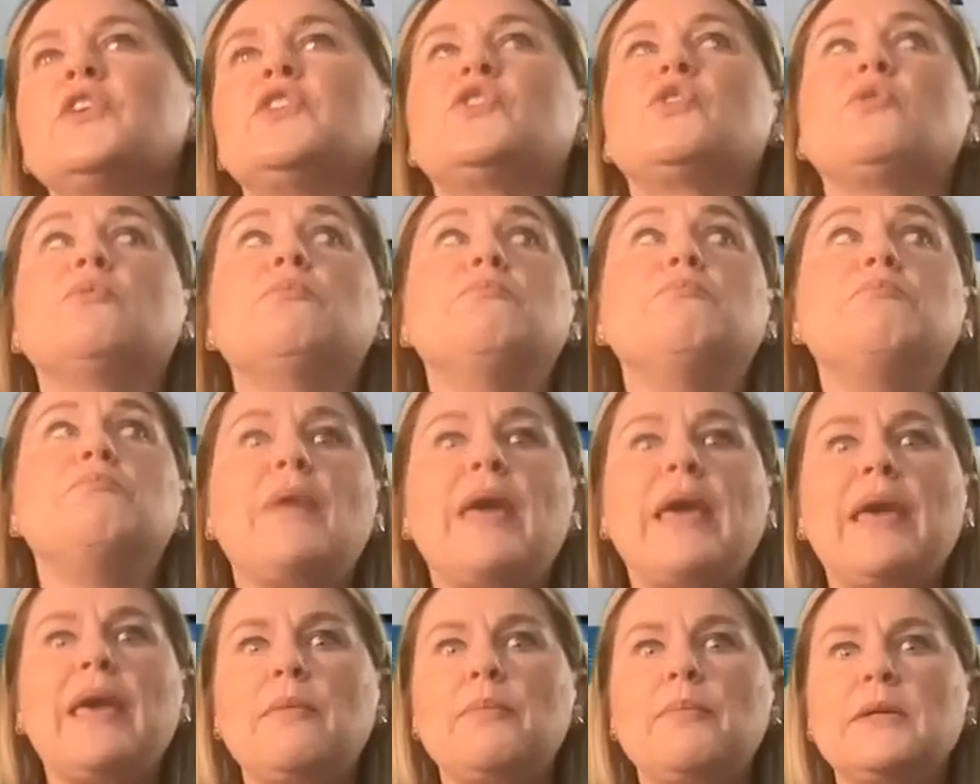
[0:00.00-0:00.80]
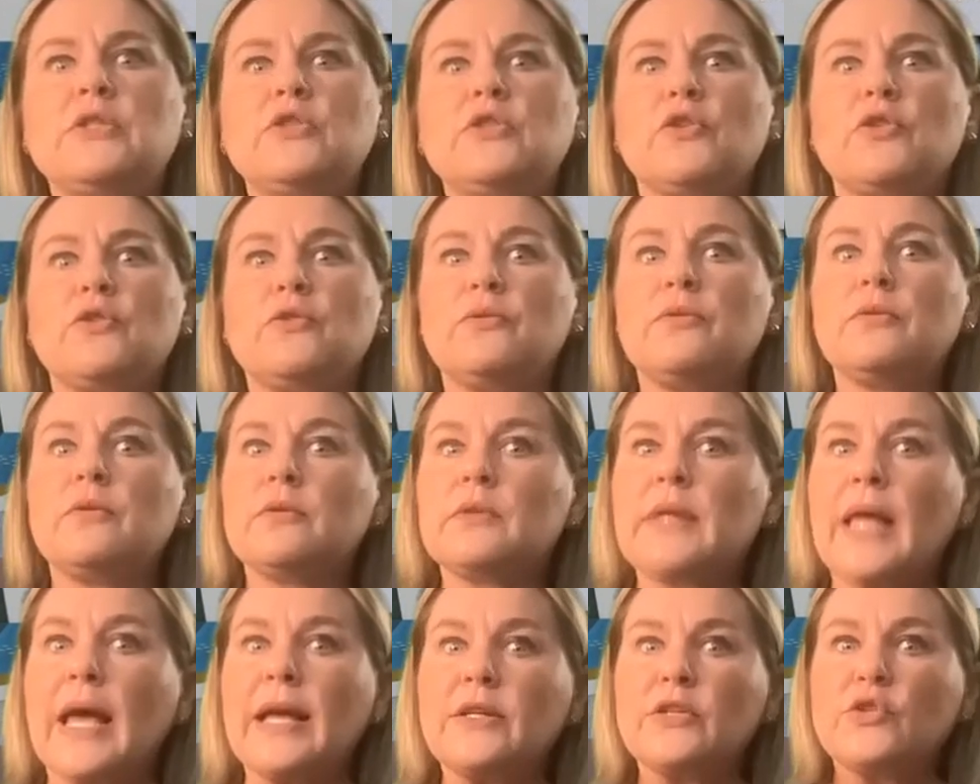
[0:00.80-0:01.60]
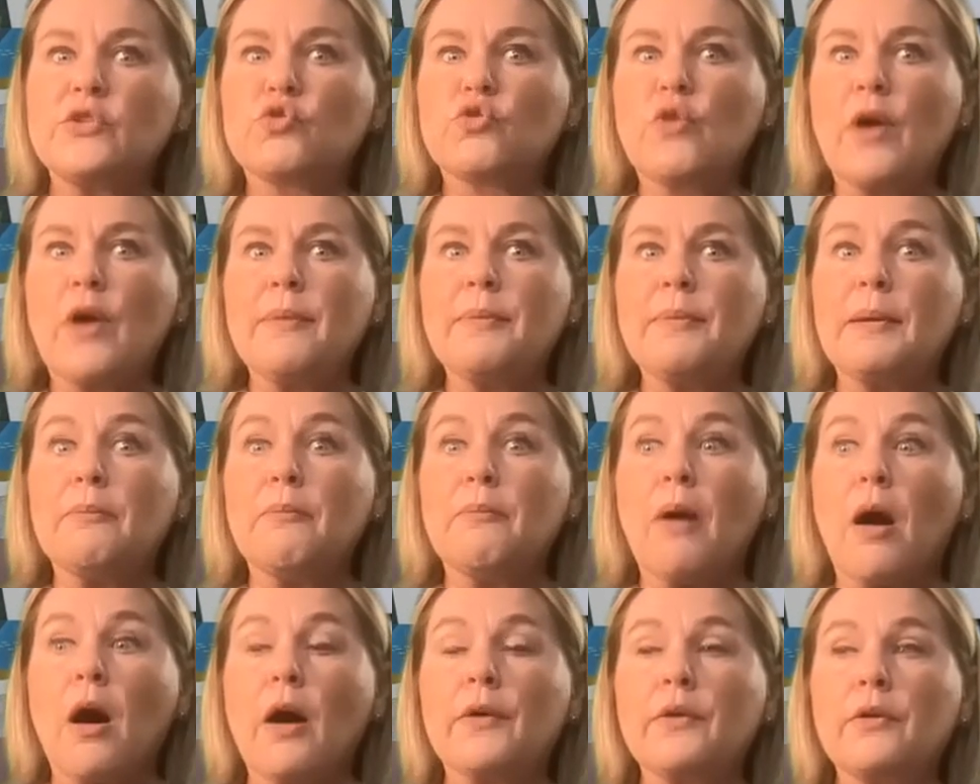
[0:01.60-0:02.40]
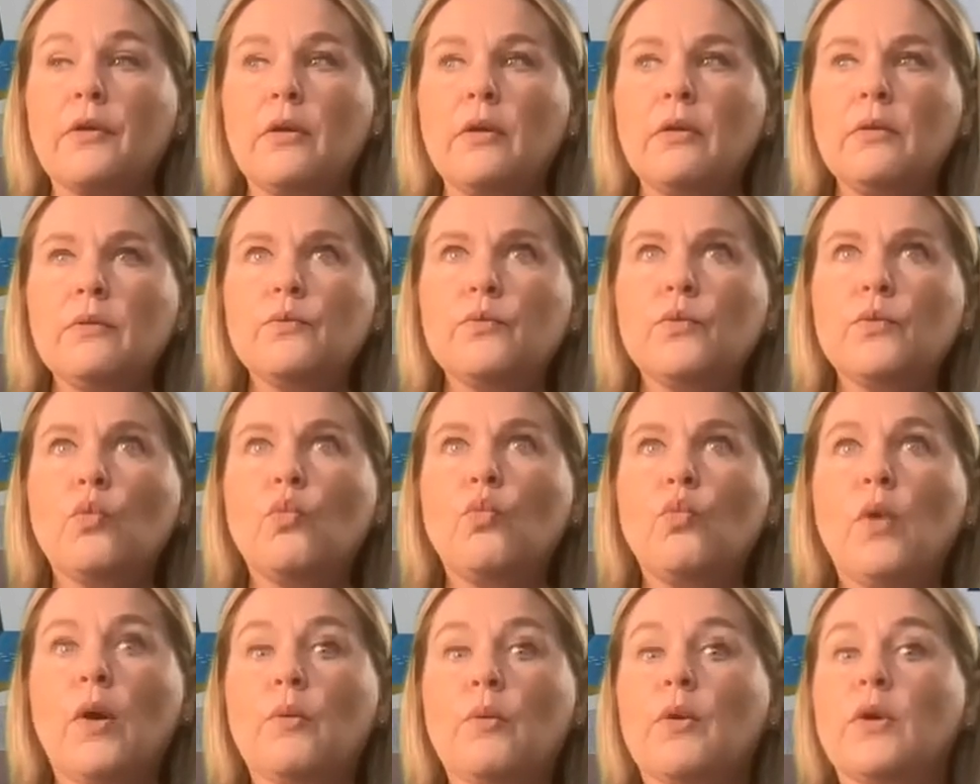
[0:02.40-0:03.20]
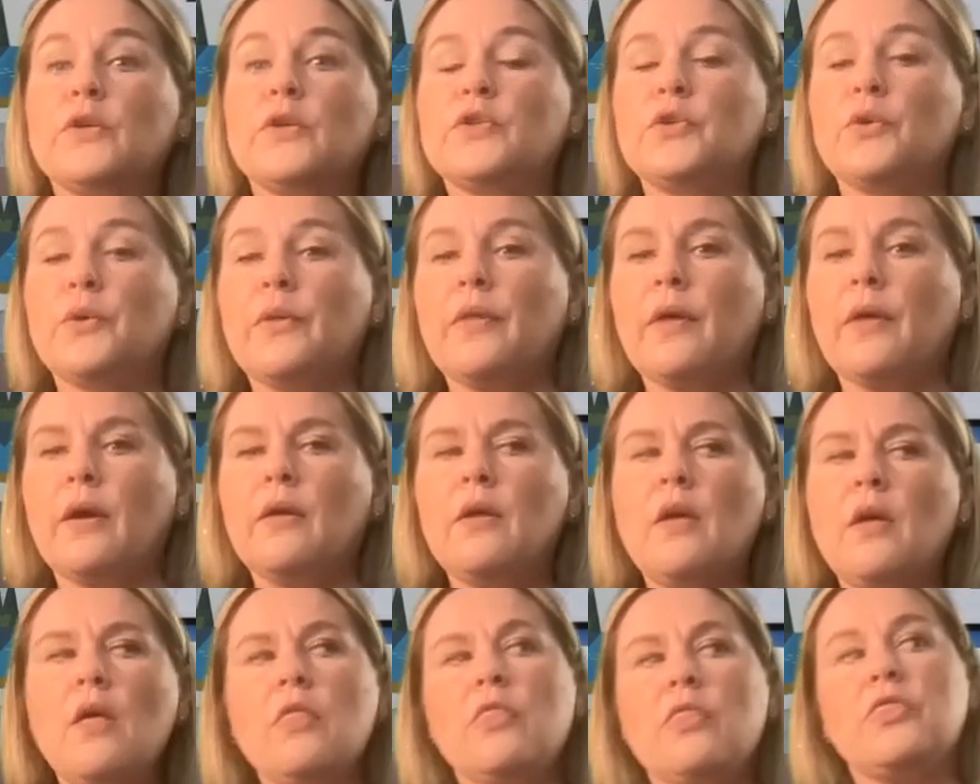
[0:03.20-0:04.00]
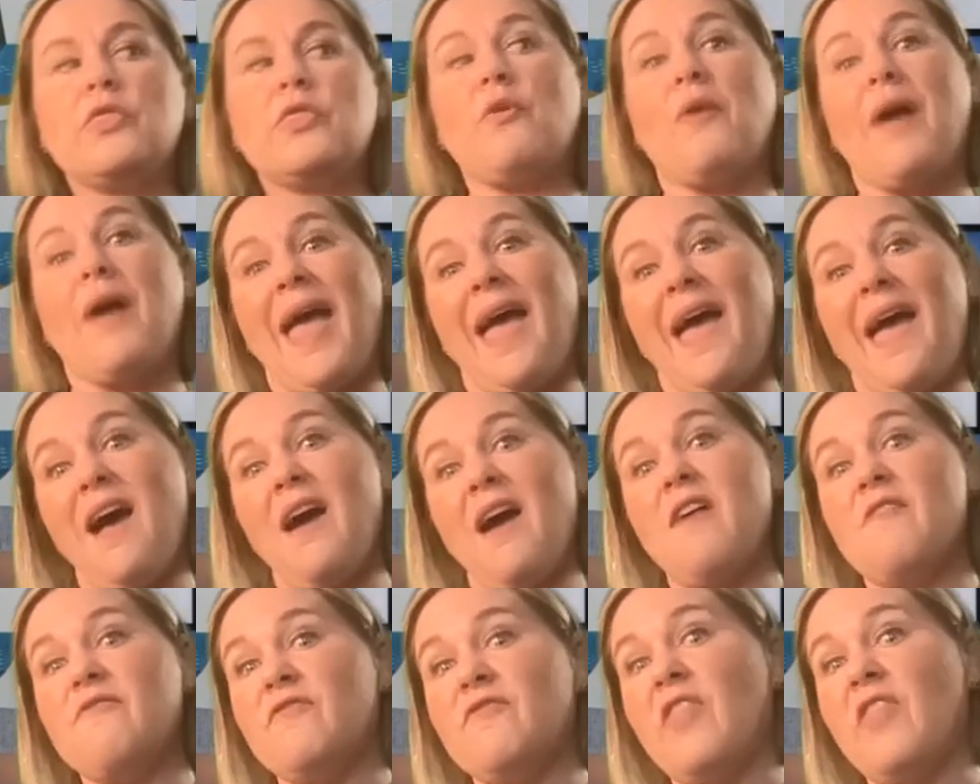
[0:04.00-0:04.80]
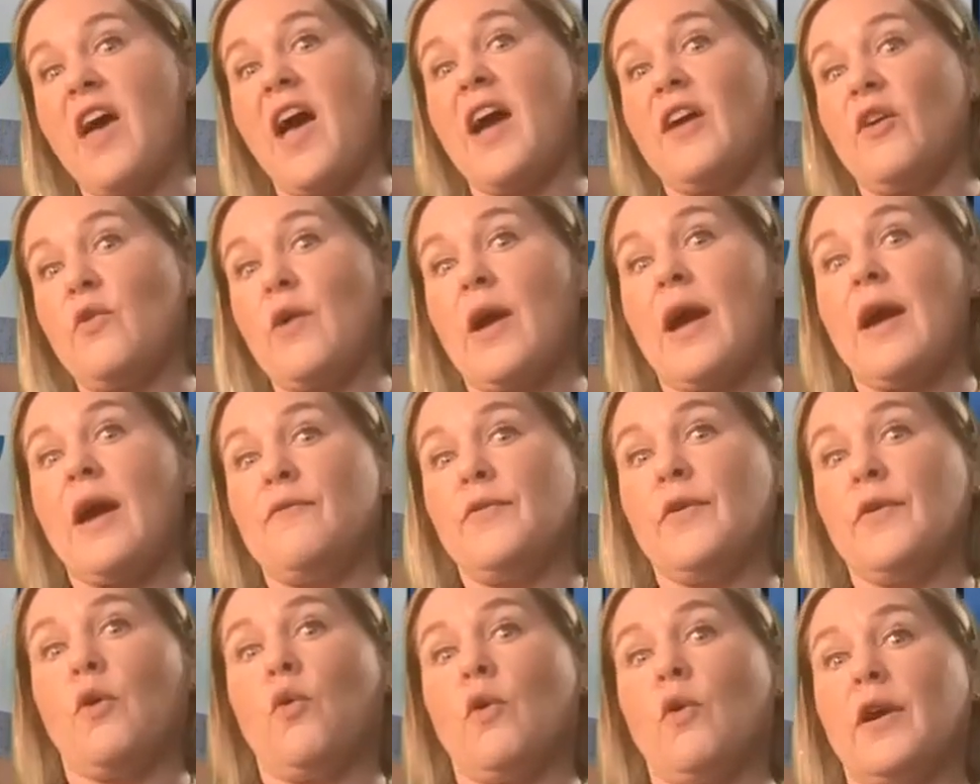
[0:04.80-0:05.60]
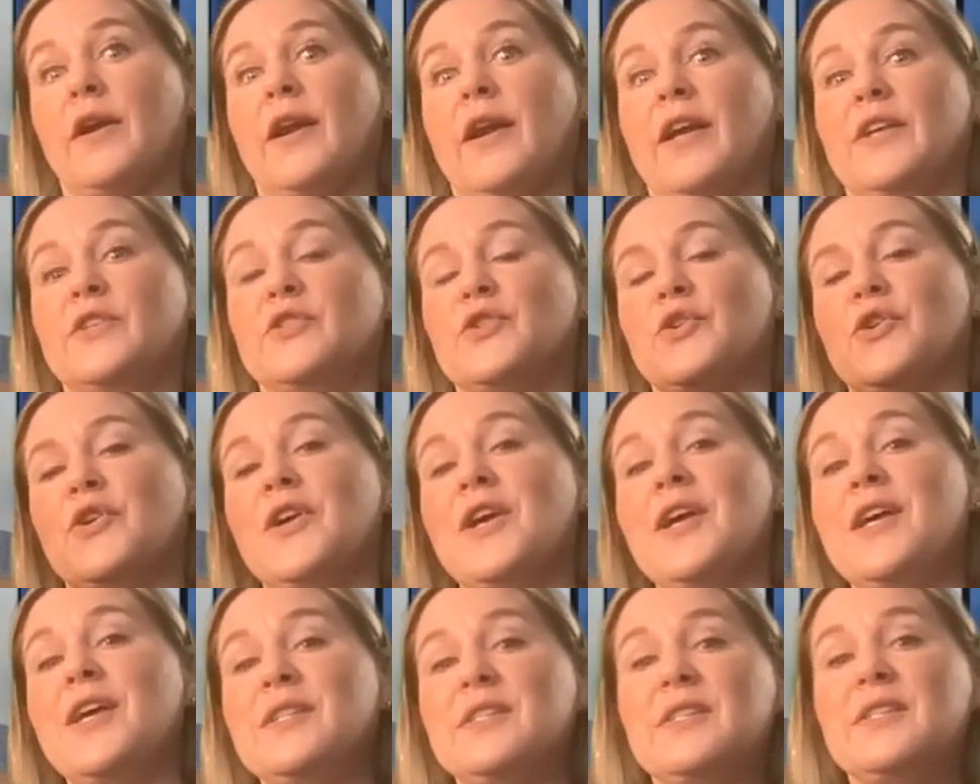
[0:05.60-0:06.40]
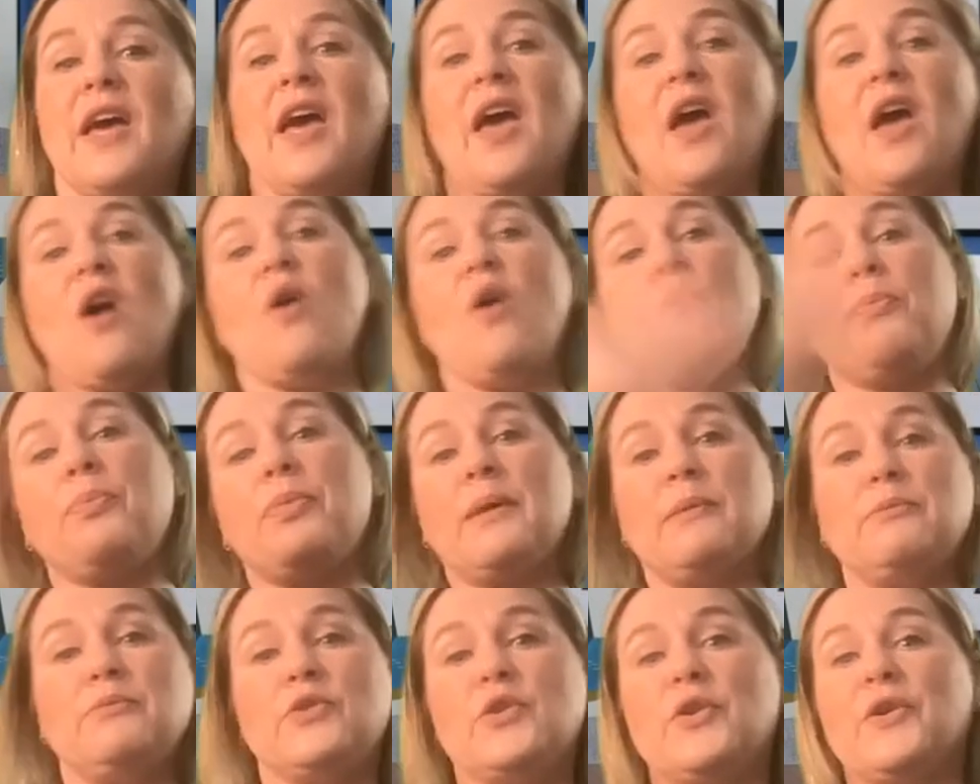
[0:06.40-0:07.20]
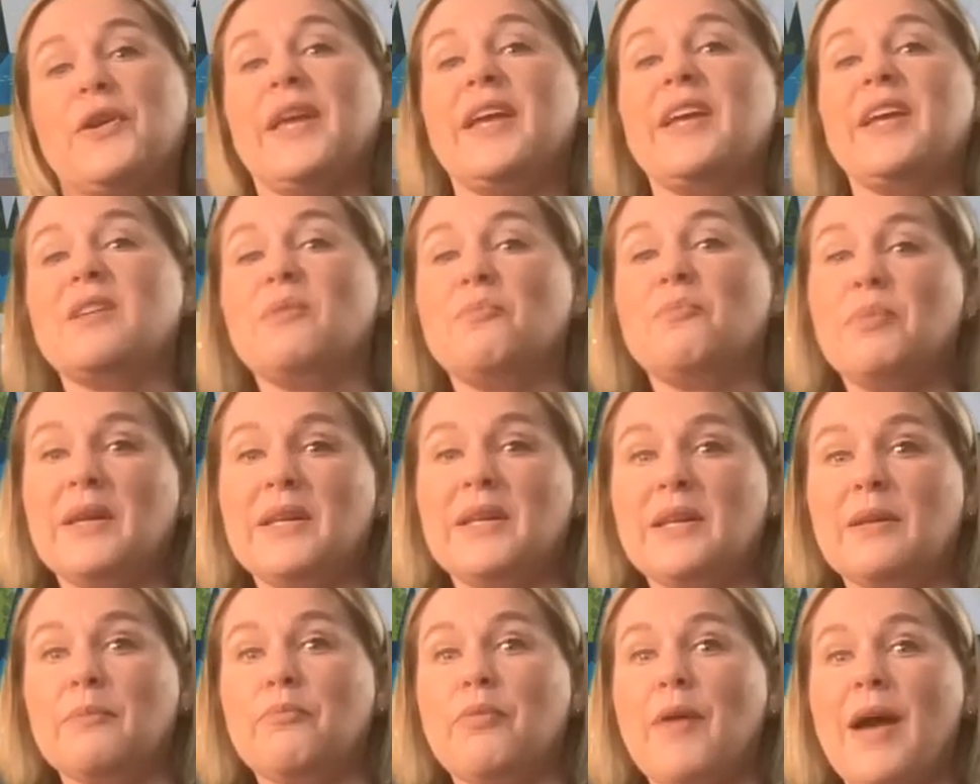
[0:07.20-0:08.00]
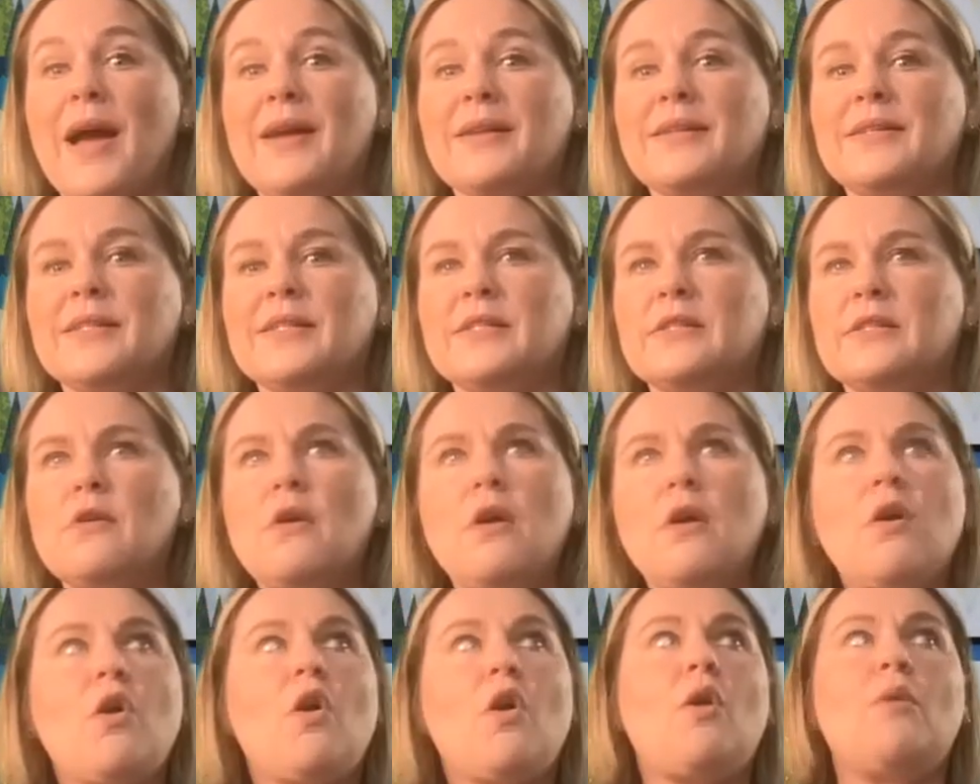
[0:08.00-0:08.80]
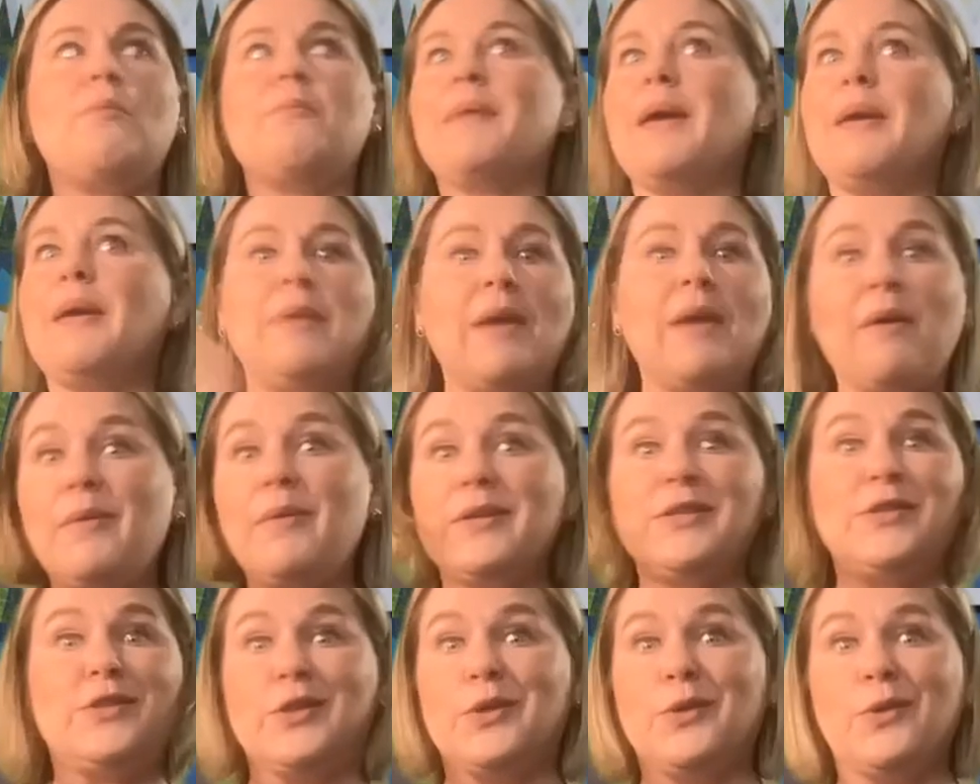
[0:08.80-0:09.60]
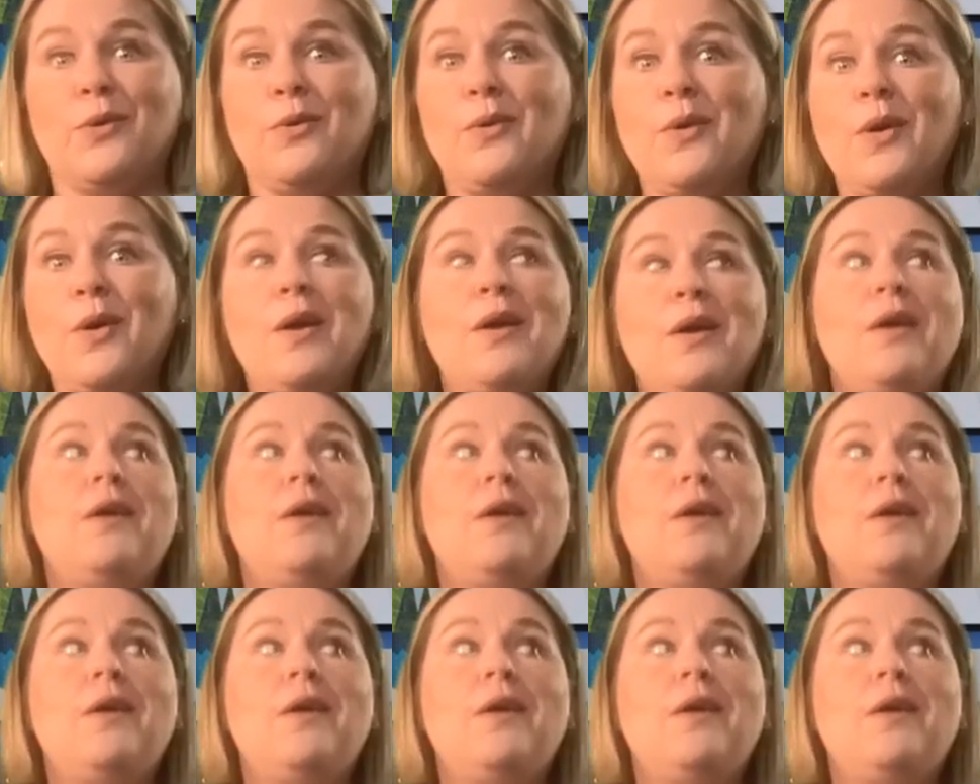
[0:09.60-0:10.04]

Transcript: So maybe during that describe and model where we're doing that, they'll have that graphic organizer to help them during independent practice. Or maybe I would do